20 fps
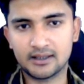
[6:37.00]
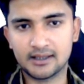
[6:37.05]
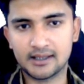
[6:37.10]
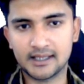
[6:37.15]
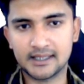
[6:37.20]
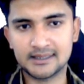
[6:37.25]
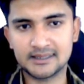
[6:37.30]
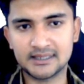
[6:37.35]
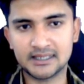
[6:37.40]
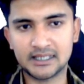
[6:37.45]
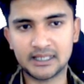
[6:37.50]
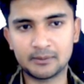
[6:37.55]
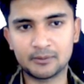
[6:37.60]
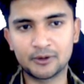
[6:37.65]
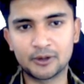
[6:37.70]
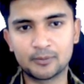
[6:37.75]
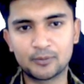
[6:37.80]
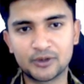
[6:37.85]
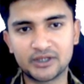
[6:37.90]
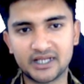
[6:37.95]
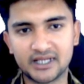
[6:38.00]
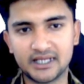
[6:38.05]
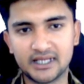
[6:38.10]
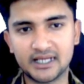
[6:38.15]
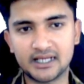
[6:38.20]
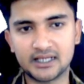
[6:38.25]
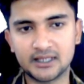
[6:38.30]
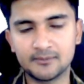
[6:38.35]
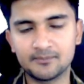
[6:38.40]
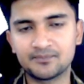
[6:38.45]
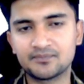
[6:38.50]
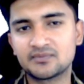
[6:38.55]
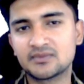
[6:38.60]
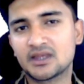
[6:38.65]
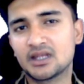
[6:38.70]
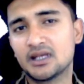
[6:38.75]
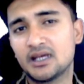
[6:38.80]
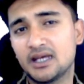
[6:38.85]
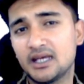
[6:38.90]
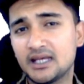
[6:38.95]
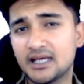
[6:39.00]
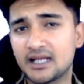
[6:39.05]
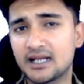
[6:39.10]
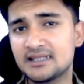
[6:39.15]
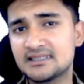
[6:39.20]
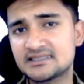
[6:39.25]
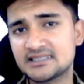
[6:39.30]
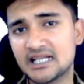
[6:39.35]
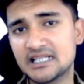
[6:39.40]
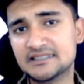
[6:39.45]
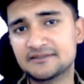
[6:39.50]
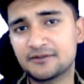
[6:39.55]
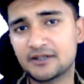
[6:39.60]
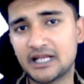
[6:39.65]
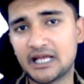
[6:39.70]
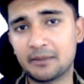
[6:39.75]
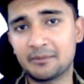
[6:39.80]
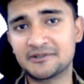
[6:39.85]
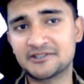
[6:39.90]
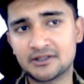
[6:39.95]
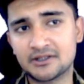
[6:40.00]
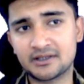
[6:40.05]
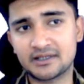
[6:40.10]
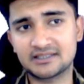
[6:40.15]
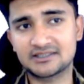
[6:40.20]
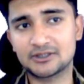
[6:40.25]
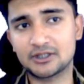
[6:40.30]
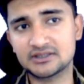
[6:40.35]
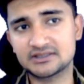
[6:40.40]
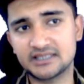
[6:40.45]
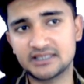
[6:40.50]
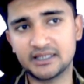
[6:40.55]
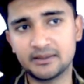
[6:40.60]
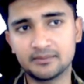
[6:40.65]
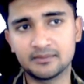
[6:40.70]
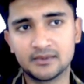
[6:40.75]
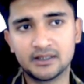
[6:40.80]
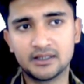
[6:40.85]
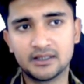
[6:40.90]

and then I'm going to put A R N. A R N stands for Amazon resource name,